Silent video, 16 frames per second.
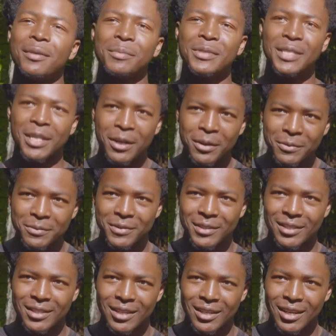
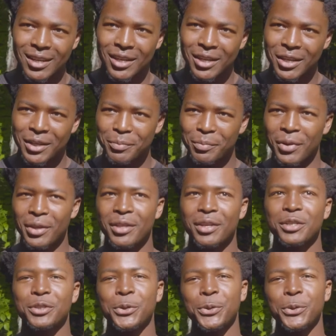themselves, be their